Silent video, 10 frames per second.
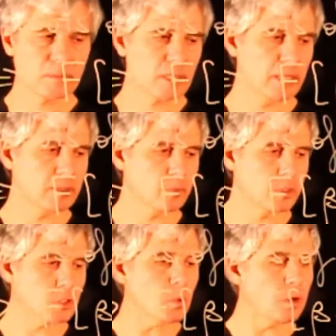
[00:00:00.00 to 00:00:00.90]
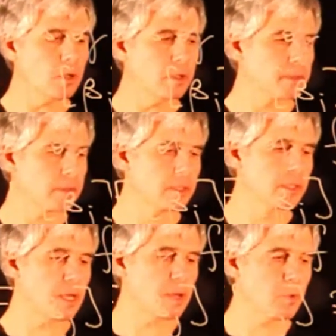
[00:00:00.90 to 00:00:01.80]
And we saw that the
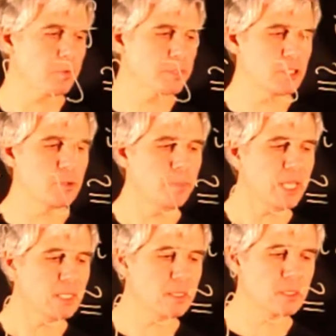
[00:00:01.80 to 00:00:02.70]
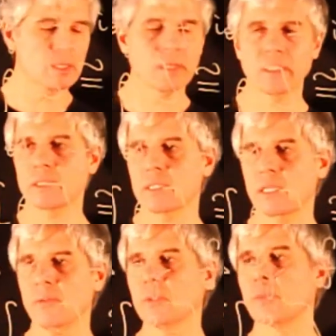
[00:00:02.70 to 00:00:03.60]
number of such embeddings is
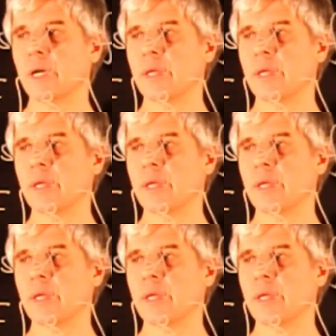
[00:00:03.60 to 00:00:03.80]
given by